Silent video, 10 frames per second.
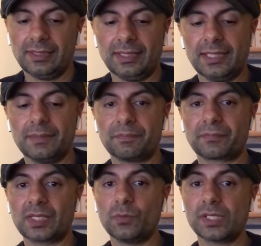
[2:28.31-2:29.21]

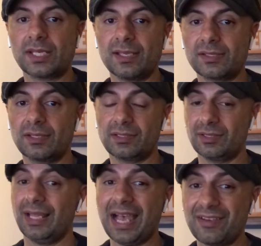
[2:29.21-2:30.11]
in which case you'll
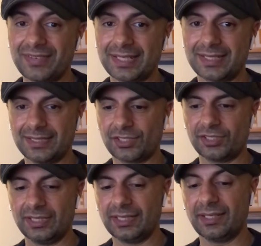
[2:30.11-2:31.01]
have air
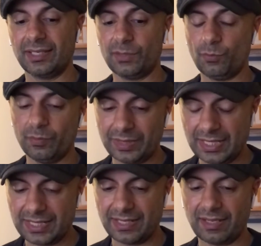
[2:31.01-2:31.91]
conditioning, it won't be
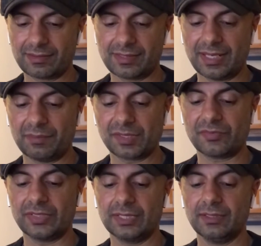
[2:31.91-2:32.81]
leaking out into the
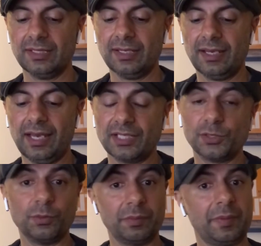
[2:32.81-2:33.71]
atmosphere, and you
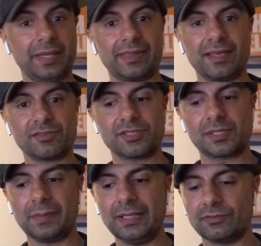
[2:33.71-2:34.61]
won't be paying thousands of
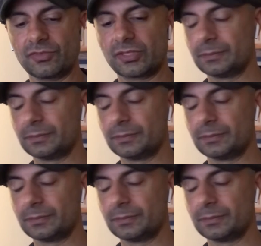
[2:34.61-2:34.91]
pounds.